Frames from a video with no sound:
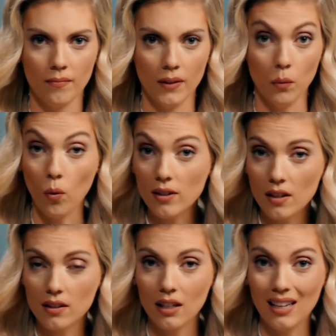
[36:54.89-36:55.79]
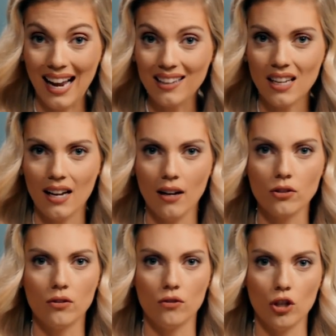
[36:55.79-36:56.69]
It wasn't an
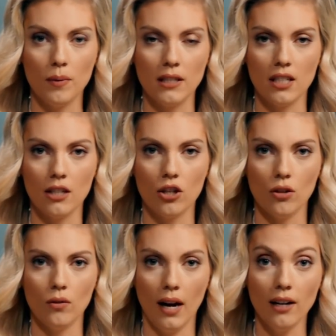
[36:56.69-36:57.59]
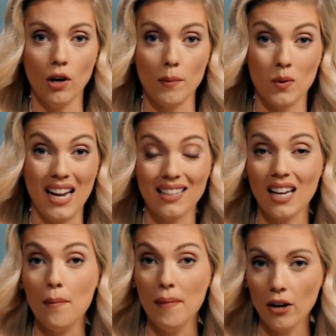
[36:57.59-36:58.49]
anti-L G B T Q hate crime. It was an
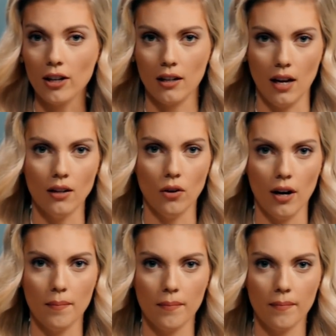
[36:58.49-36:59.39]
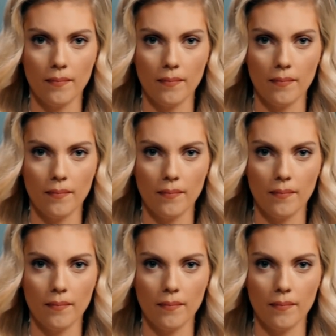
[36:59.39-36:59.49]
anti-American hate crime.